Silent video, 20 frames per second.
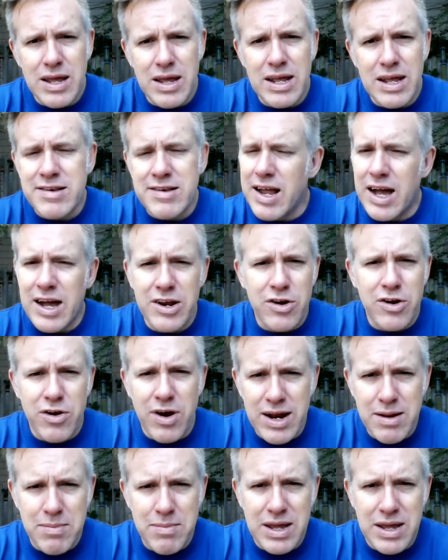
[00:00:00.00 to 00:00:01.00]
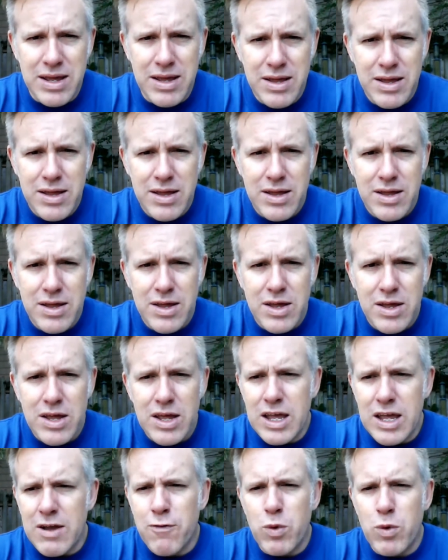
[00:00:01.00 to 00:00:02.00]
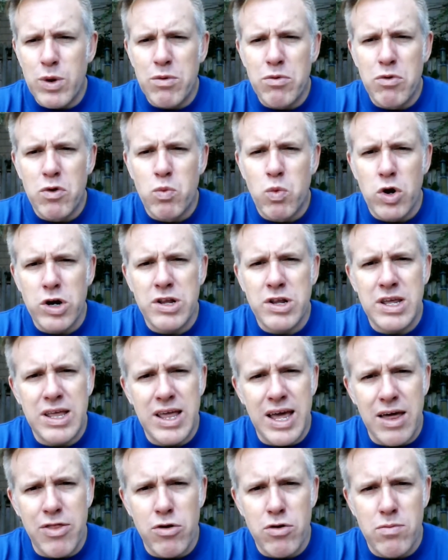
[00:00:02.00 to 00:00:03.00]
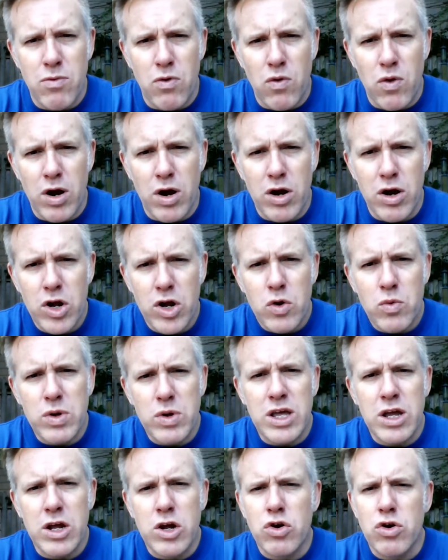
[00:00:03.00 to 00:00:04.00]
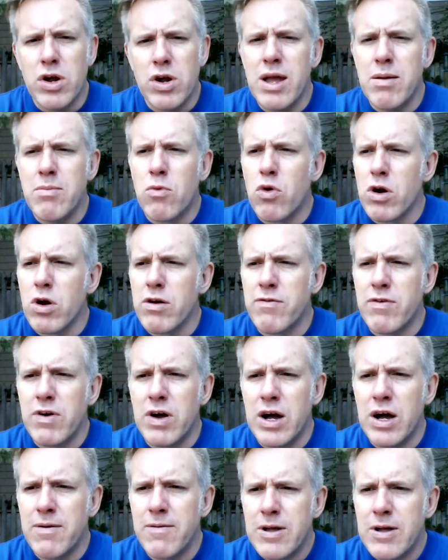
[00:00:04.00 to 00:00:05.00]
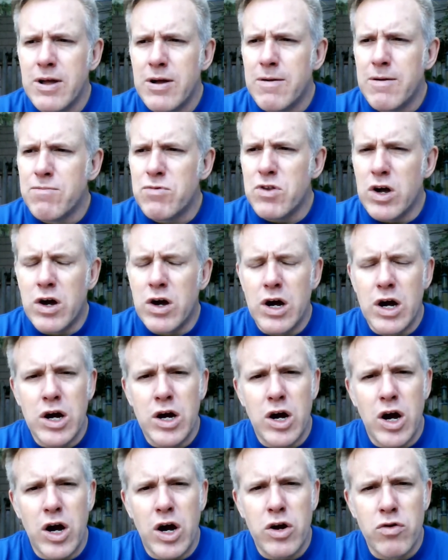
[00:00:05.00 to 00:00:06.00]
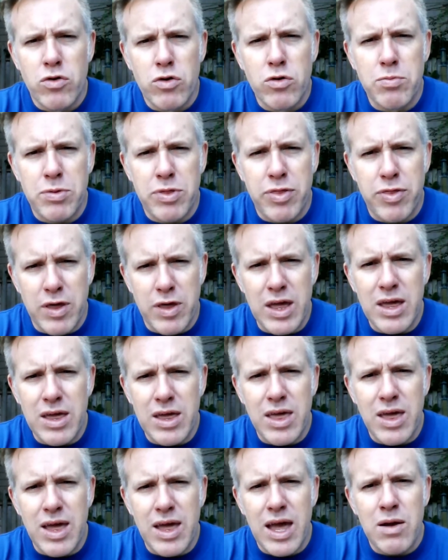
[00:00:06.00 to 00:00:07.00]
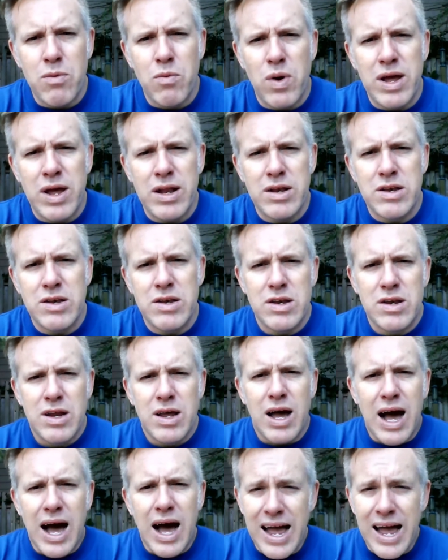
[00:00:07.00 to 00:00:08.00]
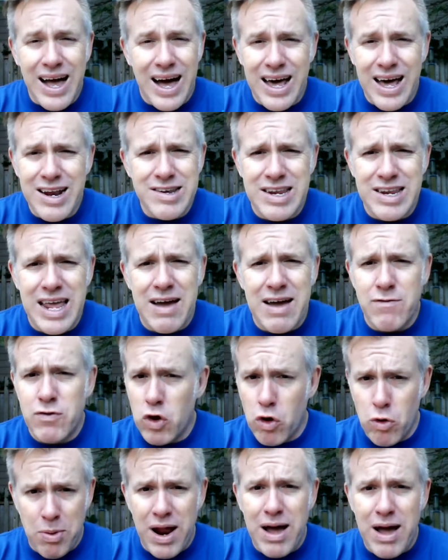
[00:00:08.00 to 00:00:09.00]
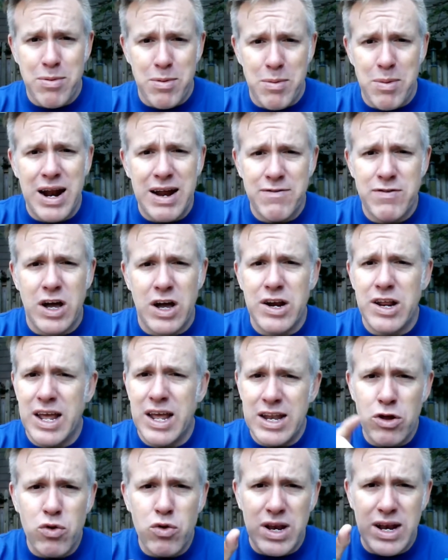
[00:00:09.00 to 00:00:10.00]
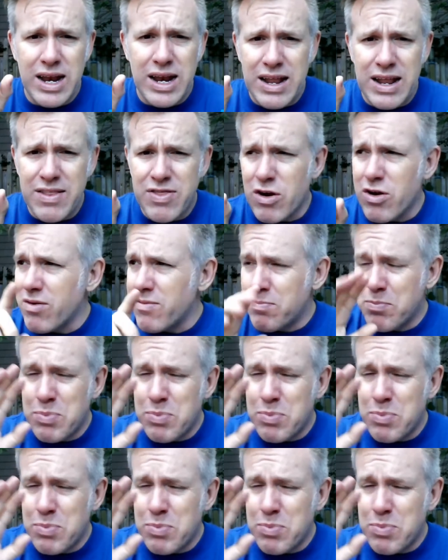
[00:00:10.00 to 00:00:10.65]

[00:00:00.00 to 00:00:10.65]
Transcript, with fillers: It's not your enemy. If we would work together more, we could create more of a, a, a group think. And when I honestly have no problem, and I've done it, and you can, there are